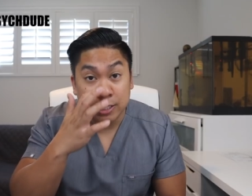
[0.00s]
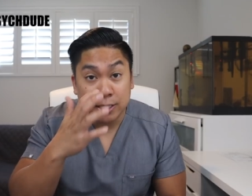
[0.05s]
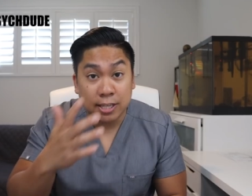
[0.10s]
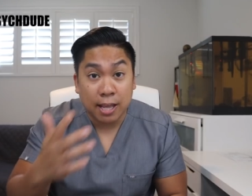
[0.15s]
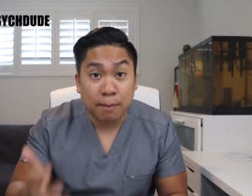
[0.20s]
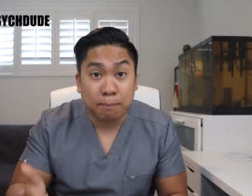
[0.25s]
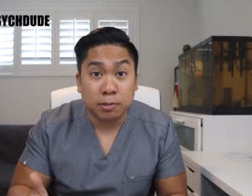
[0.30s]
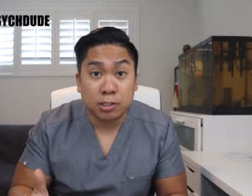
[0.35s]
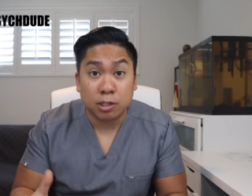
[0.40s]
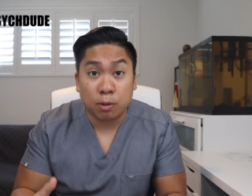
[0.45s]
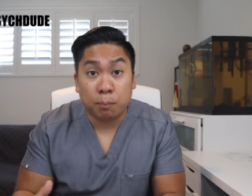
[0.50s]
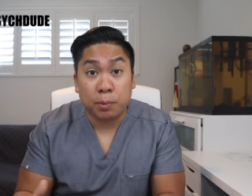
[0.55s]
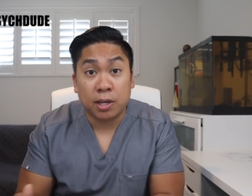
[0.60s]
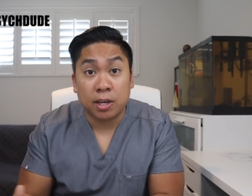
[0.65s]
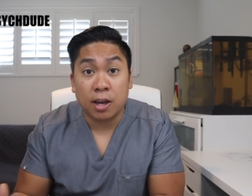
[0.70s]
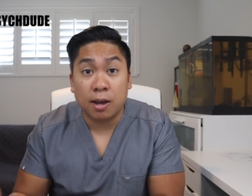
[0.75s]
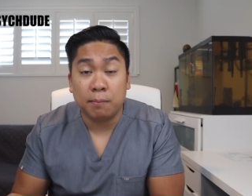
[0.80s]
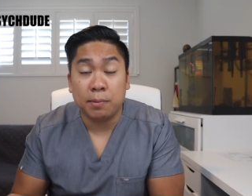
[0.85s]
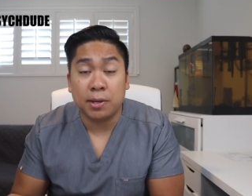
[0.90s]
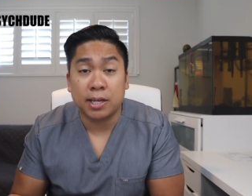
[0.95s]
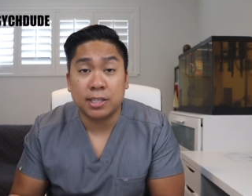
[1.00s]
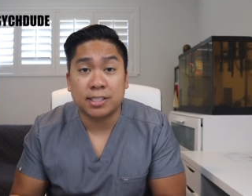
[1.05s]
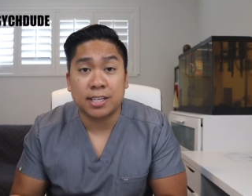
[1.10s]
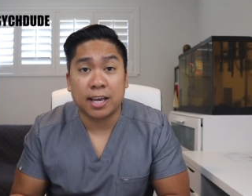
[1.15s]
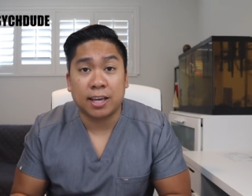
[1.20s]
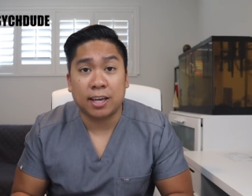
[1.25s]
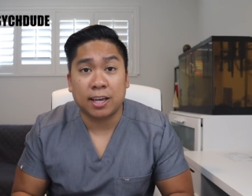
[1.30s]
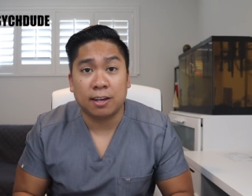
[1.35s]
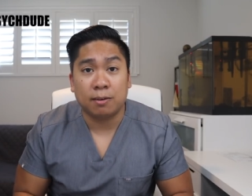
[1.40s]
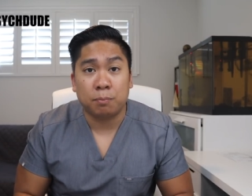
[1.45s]
steps to becoming a
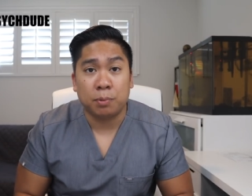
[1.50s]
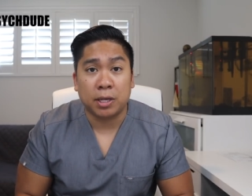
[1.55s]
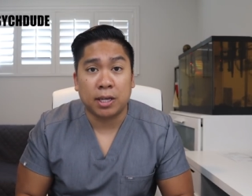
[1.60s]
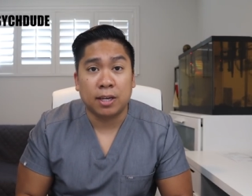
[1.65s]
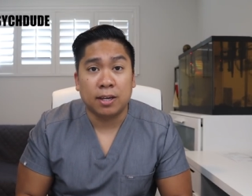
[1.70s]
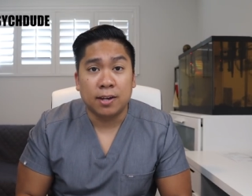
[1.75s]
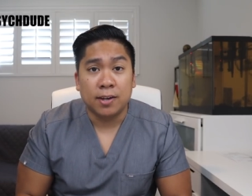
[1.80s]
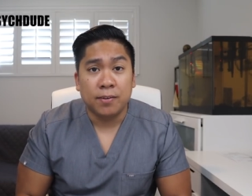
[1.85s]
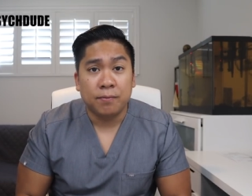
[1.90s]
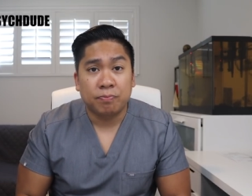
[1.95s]
psych N P.